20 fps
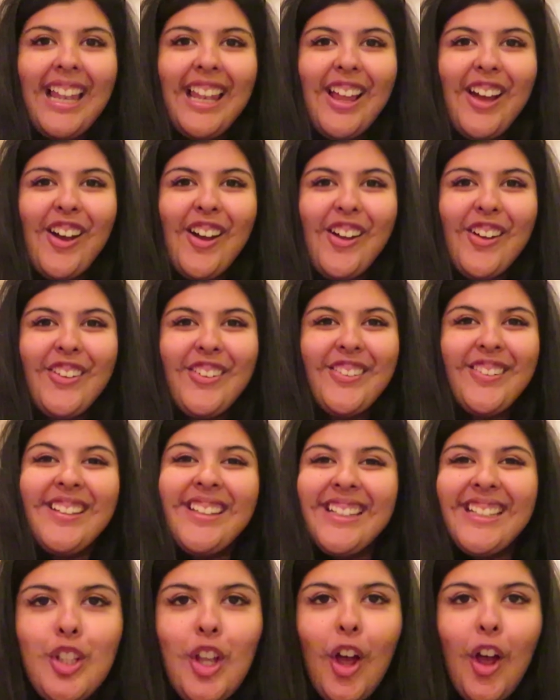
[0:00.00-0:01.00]
Hello.
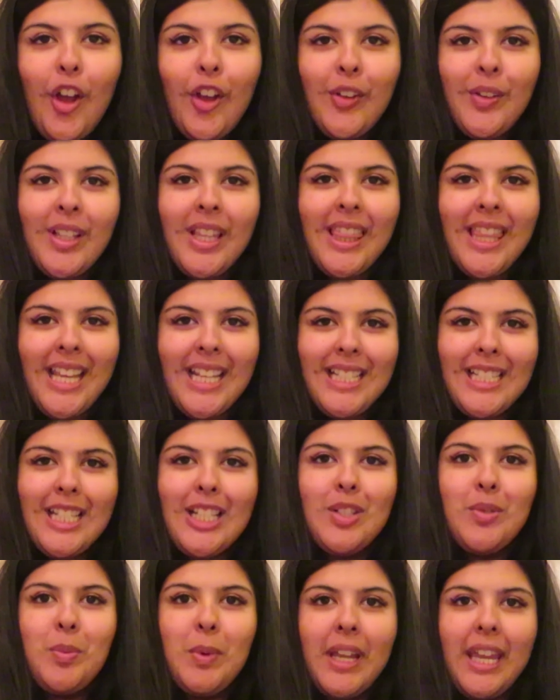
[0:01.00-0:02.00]
So this
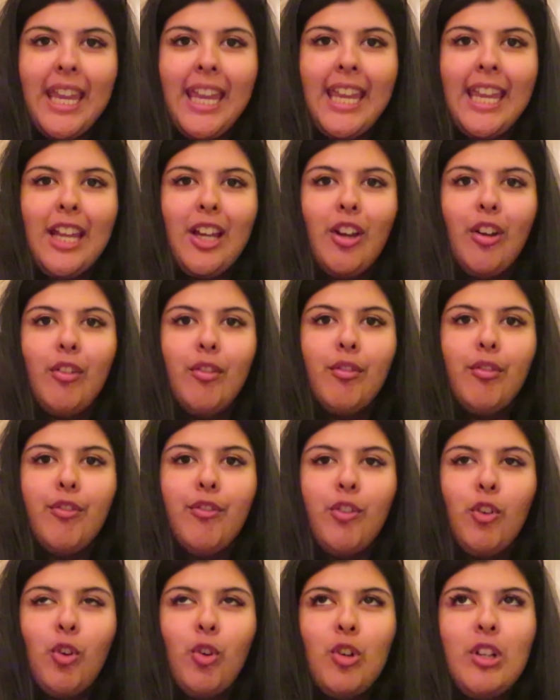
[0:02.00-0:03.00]
is week
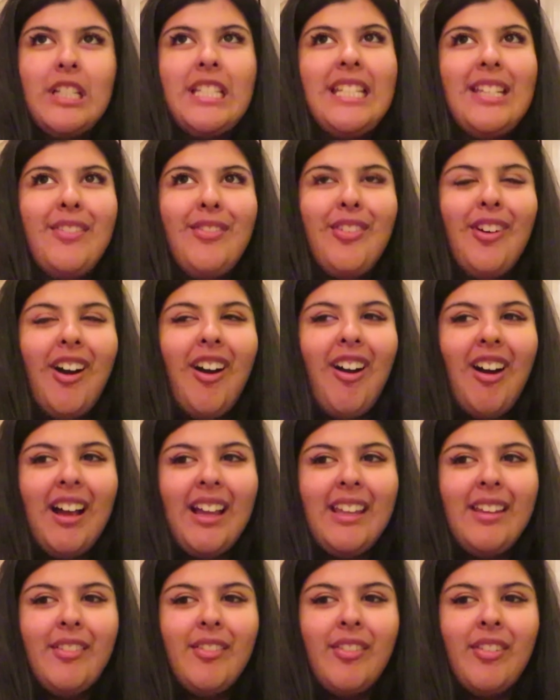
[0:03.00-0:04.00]

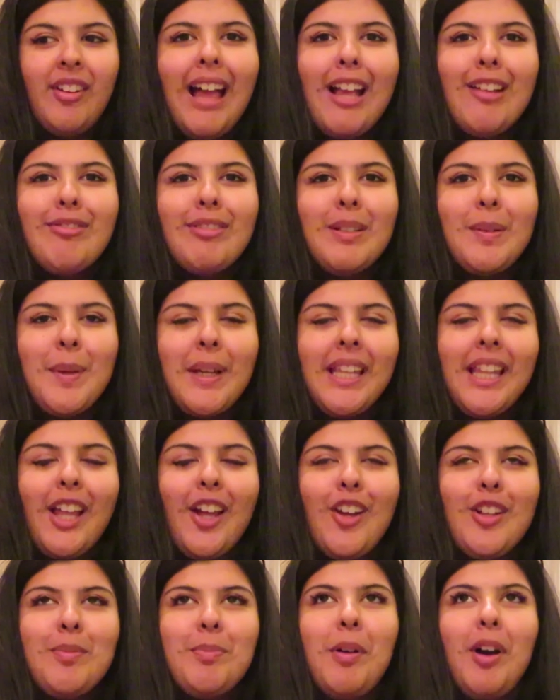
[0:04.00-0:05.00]
45. Every week that
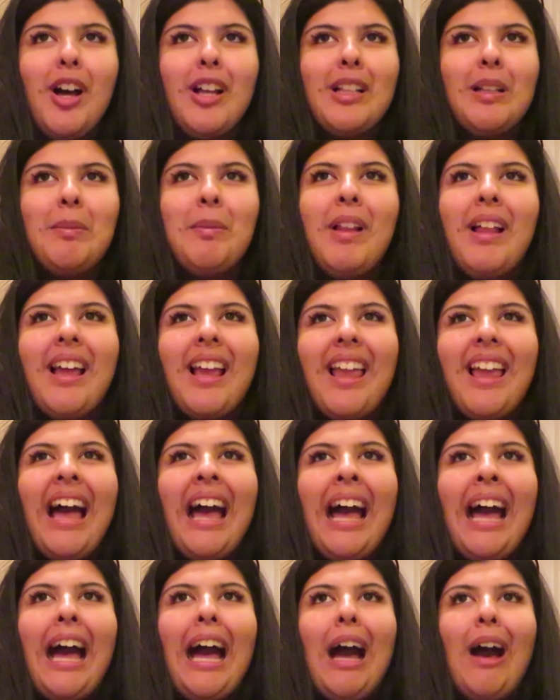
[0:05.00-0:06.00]
goes past, I'm like,
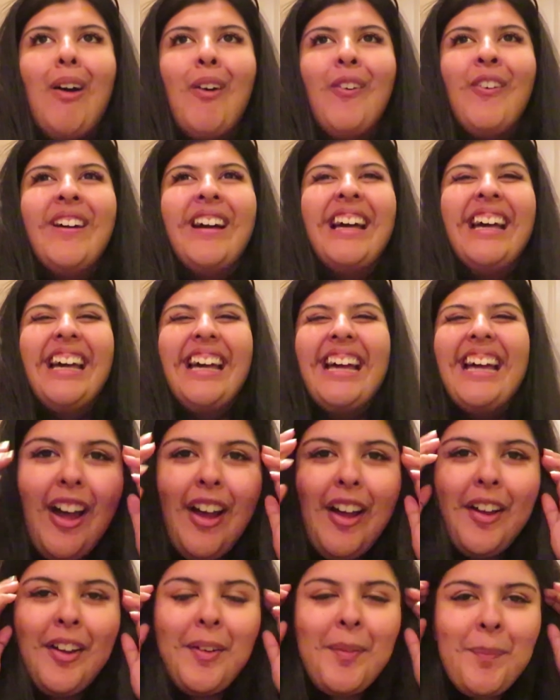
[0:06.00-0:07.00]
how?
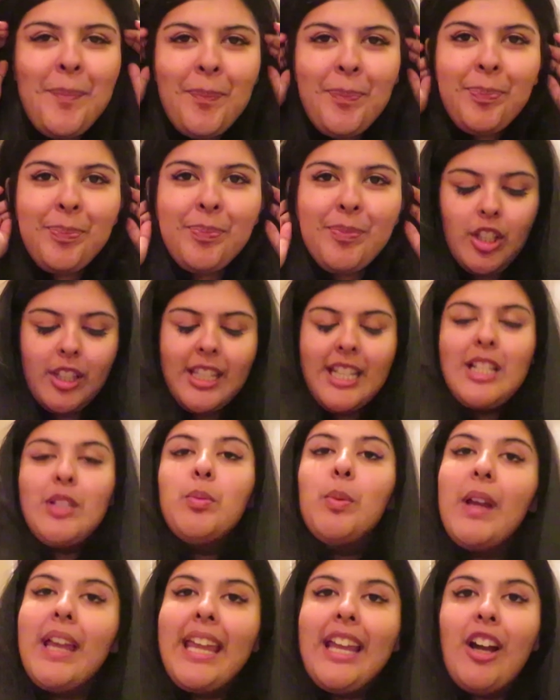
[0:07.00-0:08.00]
So
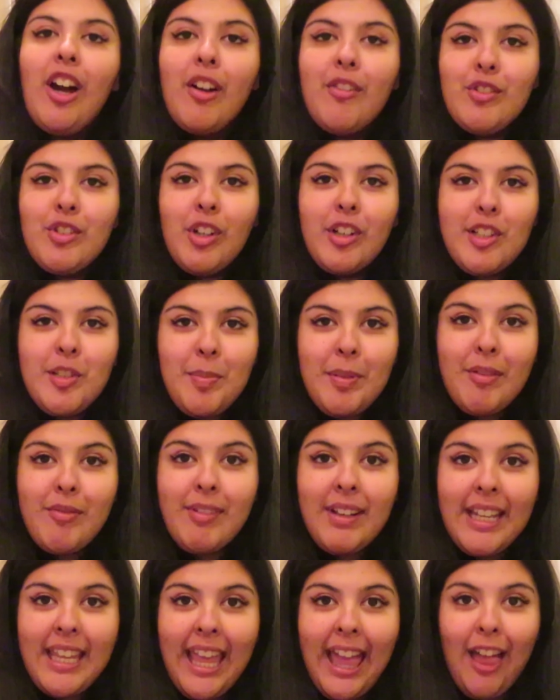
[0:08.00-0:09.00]
this week I've tried to be
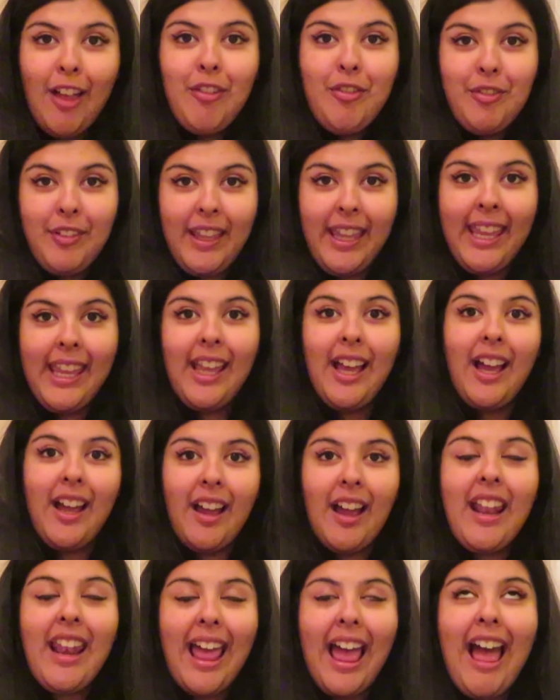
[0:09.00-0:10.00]
really healthy,
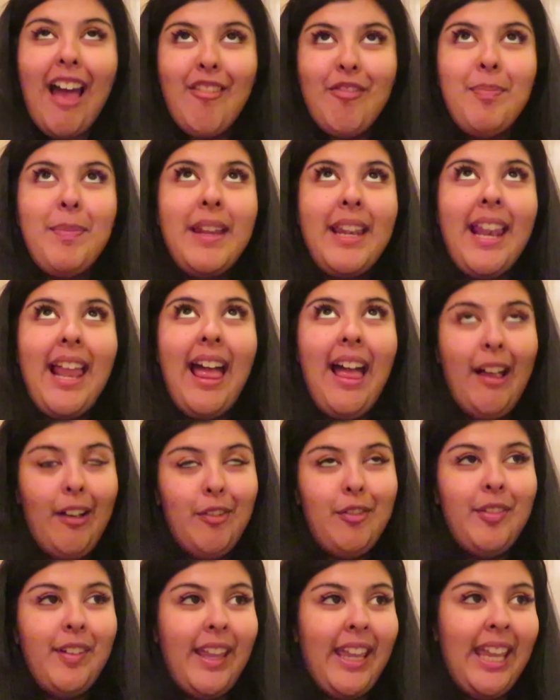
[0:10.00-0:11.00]
and I have been
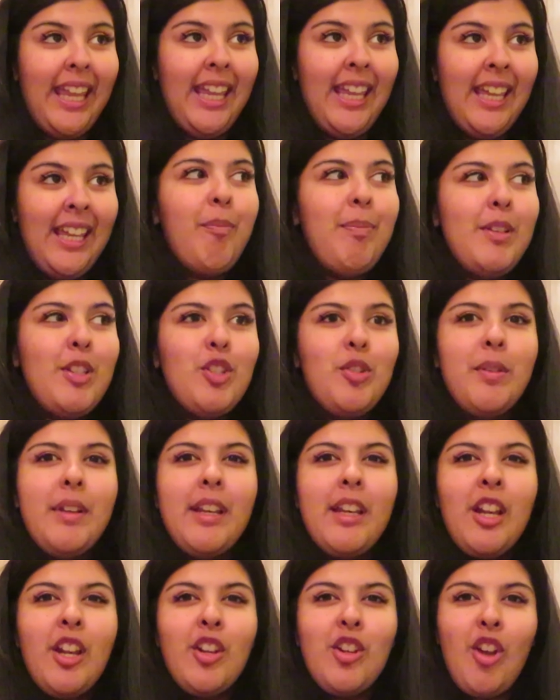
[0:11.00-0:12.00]
healthy. I've been
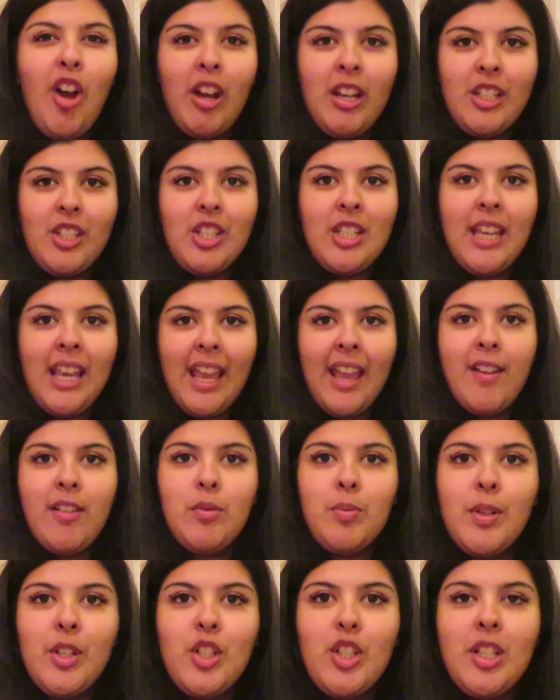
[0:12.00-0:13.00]
doing night
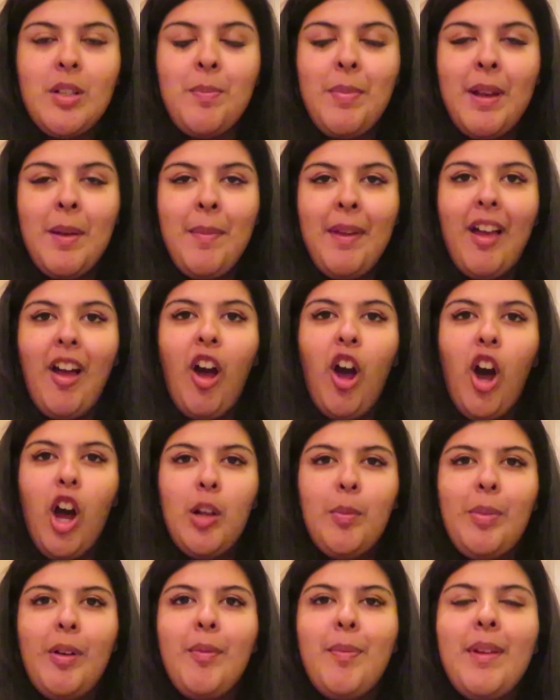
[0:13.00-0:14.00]
shifts, which has been a bit
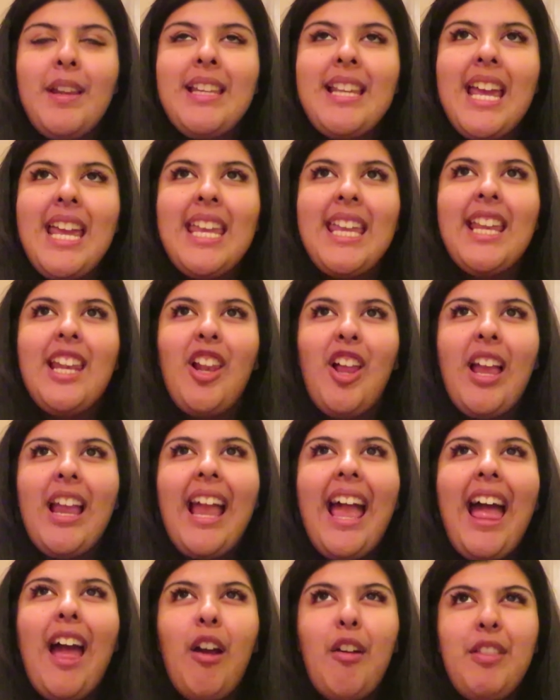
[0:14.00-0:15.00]
hard, but I've been taking
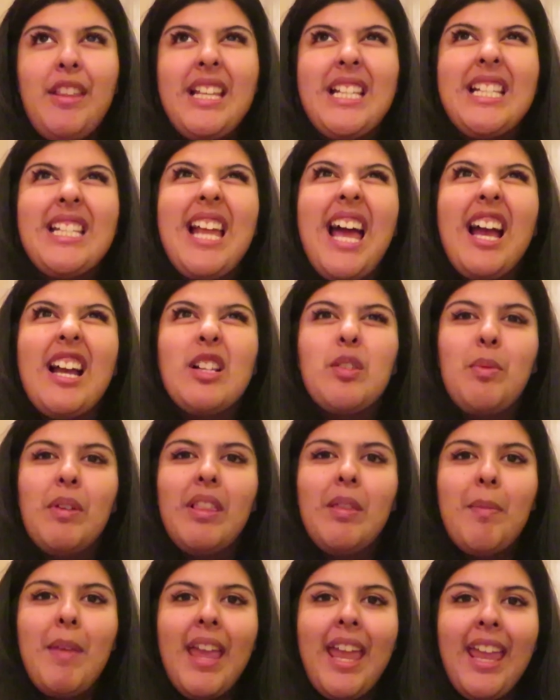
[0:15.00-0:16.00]
like healthy snacks
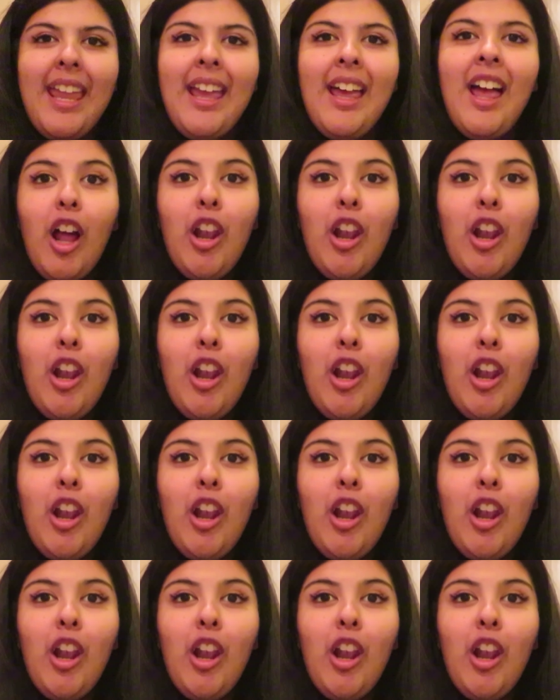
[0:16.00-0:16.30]
with me.